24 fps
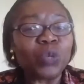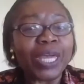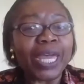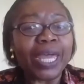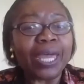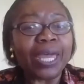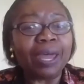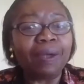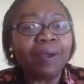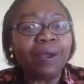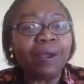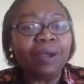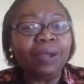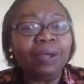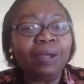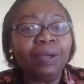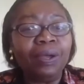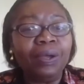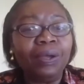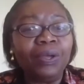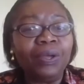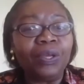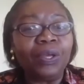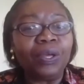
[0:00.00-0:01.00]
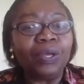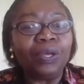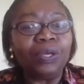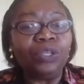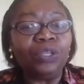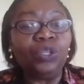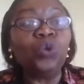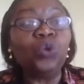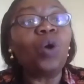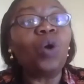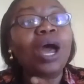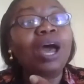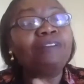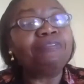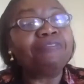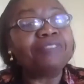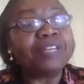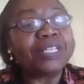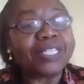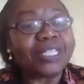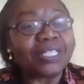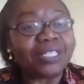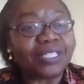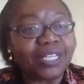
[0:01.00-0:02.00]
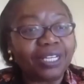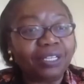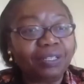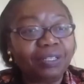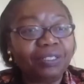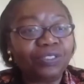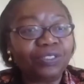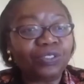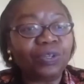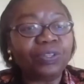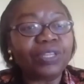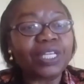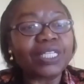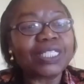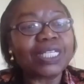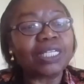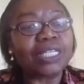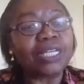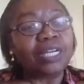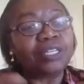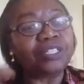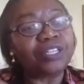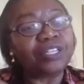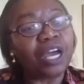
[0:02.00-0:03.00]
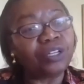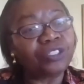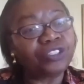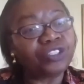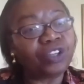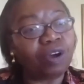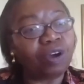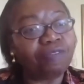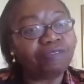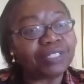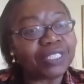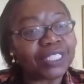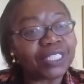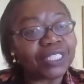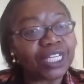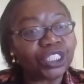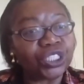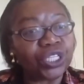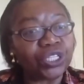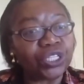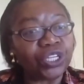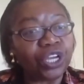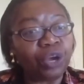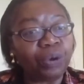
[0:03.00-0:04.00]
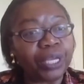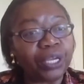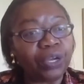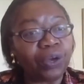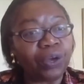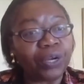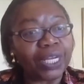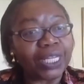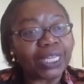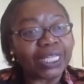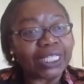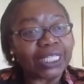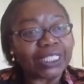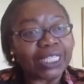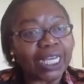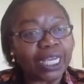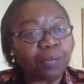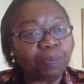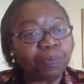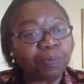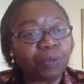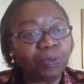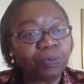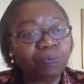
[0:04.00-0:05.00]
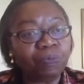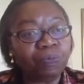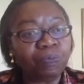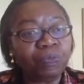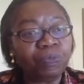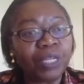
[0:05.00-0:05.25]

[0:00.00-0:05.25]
where you are visiting, so there's an adult conversation going on at the table.